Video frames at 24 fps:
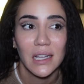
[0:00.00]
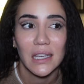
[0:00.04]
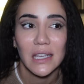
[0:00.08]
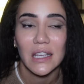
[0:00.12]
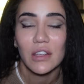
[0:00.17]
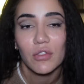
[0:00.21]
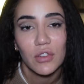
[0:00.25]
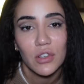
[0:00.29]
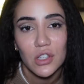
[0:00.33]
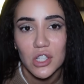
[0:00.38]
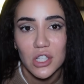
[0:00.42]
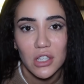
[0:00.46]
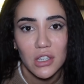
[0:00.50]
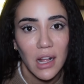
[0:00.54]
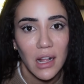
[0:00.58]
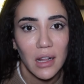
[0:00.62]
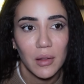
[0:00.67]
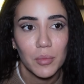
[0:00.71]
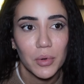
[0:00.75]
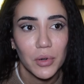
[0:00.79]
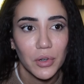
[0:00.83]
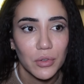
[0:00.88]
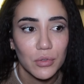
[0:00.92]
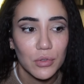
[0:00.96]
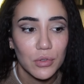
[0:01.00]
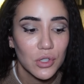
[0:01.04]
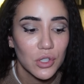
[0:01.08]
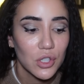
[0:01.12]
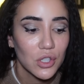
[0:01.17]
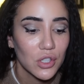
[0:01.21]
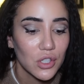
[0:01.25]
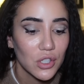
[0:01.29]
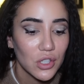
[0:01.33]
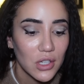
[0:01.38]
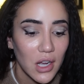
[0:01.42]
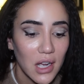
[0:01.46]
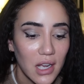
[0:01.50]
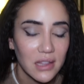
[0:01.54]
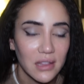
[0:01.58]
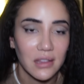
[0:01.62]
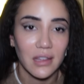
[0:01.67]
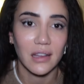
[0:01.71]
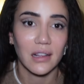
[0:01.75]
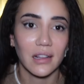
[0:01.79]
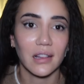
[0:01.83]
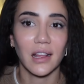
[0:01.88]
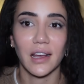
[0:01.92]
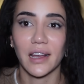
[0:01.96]
Even Chanel brooch, I
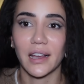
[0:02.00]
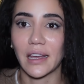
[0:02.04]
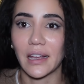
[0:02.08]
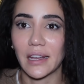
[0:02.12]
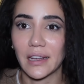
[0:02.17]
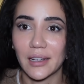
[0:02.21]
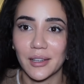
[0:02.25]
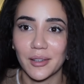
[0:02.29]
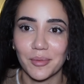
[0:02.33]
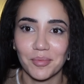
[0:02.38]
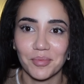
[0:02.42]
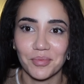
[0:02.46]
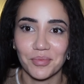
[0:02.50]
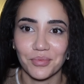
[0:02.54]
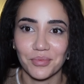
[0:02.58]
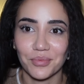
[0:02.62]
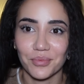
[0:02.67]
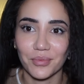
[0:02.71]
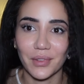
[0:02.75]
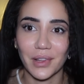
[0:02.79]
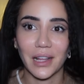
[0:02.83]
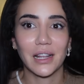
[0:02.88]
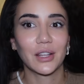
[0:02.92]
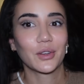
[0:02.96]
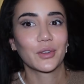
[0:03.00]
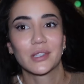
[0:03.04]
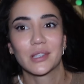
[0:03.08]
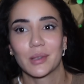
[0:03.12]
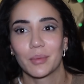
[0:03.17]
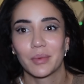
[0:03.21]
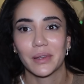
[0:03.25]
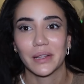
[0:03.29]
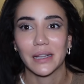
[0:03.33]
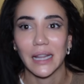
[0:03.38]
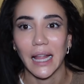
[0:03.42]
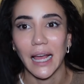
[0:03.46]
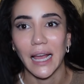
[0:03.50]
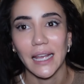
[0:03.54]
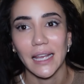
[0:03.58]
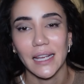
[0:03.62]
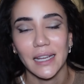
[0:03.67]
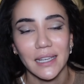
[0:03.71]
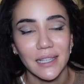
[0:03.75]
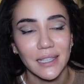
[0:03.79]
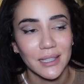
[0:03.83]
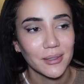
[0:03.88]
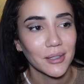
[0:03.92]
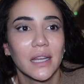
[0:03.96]
think, like, looks a bit
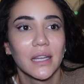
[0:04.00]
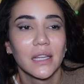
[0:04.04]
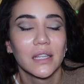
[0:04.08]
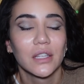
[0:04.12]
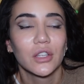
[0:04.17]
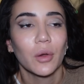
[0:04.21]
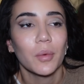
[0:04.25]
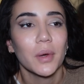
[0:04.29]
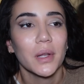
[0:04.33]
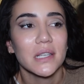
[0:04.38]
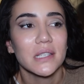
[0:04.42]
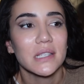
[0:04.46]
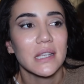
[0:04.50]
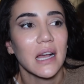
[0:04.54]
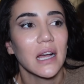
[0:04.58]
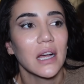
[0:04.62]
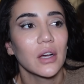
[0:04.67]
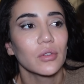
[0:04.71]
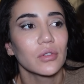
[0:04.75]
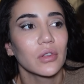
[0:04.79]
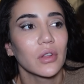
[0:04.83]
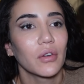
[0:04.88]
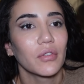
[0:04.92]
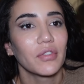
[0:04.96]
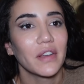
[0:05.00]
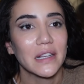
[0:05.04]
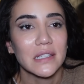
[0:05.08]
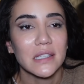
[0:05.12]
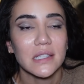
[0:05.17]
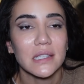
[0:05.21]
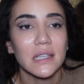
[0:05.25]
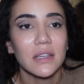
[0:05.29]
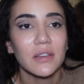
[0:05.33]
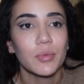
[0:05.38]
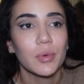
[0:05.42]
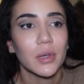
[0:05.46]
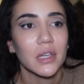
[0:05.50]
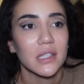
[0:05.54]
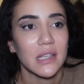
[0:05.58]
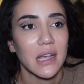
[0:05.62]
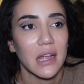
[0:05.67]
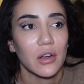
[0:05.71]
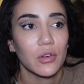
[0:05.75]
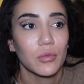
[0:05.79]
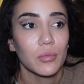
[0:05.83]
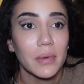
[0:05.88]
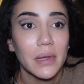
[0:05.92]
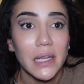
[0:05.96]
like... Don't want to sound offensive, because I
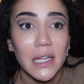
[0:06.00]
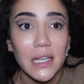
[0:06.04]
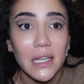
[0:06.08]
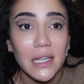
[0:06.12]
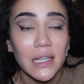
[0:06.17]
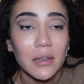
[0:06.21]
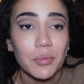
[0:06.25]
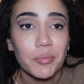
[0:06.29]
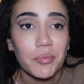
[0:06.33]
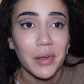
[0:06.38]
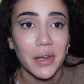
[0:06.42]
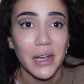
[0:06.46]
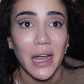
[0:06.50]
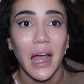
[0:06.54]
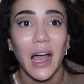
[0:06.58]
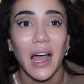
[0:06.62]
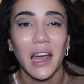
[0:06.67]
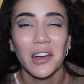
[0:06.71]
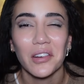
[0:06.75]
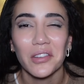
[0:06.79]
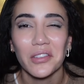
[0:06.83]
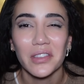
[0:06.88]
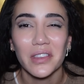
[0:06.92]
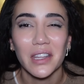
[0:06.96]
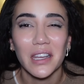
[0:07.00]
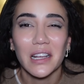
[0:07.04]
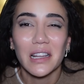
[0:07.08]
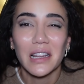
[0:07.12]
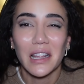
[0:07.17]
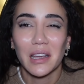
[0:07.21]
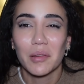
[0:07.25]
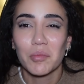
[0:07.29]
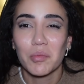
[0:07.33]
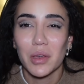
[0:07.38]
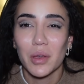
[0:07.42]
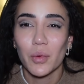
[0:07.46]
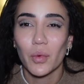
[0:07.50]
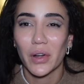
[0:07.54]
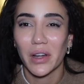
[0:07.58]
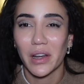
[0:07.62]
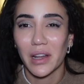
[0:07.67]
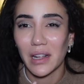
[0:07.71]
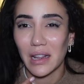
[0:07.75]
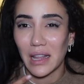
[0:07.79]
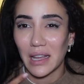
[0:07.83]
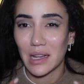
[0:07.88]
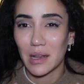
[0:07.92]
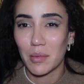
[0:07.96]
don't mean it, but I don't think, like, me
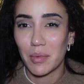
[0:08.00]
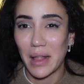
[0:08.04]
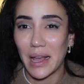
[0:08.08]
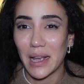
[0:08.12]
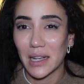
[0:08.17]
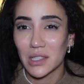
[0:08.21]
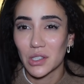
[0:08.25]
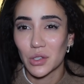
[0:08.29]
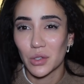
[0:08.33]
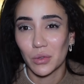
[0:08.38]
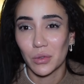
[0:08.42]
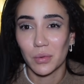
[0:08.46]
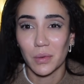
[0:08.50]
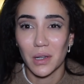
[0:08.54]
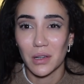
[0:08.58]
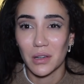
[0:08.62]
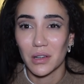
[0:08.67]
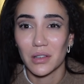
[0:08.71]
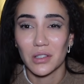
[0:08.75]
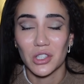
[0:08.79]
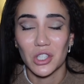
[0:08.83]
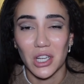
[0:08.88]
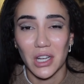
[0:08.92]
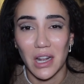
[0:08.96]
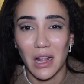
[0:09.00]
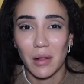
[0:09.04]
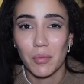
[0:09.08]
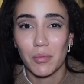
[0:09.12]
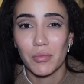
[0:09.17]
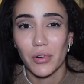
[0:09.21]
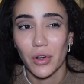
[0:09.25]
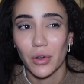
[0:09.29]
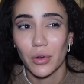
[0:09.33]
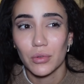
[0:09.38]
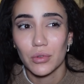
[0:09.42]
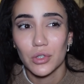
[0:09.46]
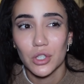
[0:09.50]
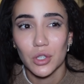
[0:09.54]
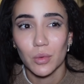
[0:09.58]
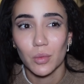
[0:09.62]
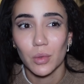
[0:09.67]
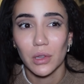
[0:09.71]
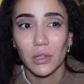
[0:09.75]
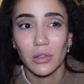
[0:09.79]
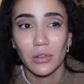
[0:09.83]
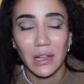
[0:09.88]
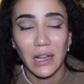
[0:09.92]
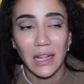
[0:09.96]
wearing, like, a black suit with a Chanel brooch
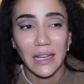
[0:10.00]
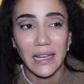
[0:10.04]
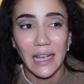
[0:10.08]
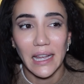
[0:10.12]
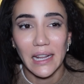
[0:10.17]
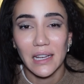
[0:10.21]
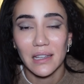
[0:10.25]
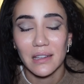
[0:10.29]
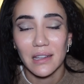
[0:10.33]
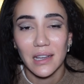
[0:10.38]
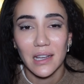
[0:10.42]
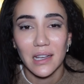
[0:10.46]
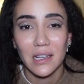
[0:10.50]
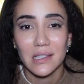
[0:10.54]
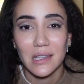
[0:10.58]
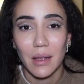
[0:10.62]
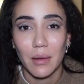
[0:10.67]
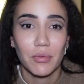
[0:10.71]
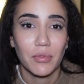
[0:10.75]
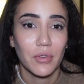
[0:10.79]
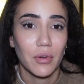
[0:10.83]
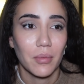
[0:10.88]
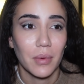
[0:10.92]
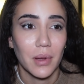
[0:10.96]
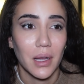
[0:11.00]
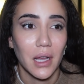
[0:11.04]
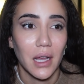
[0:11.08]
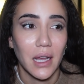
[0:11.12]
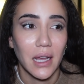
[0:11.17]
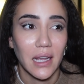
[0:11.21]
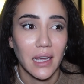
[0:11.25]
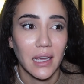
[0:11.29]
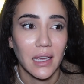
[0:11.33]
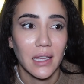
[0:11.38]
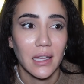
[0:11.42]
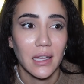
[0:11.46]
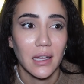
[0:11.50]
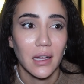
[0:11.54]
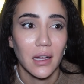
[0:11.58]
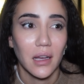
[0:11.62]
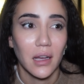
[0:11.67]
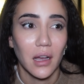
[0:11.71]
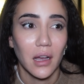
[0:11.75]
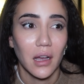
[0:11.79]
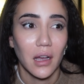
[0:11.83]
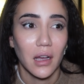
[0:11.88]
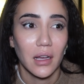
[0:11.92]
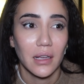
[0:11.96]
would look like anything except from a,
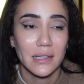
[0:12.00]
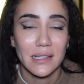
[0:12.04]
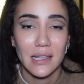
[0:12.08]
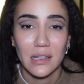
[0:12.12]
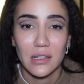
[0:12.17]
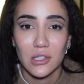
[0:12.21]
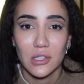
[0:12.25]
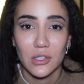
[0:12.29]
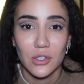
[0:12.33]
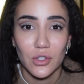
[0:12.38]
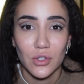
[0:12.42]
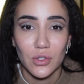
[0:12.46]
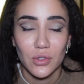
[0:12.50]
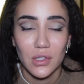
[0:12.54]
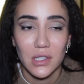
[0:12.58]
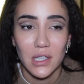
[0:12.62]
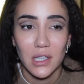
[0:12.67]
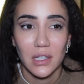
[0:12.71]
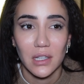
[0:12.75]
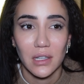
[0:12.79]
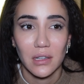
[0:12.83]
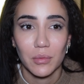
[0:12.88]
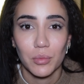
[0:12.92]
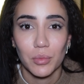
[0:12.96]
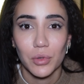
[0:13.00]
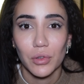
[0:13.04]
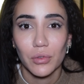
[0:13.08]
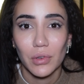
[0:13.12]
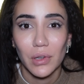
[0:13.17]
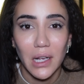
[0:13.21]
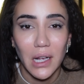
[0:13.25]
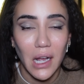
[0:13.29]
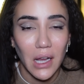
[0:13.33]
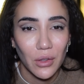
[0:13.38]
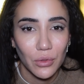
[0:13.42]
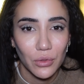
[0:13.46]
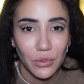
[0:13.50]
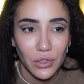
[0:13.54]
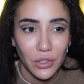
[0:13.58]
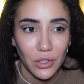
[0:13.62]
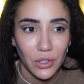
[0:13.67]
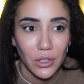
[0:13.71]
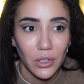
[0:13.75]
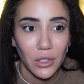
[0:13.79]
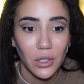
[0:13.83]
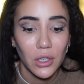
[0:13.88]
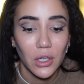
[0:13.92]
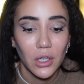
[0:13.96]
a sales associate at a beauty
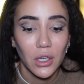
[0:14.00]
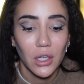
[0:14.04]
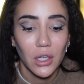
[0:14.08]
counter.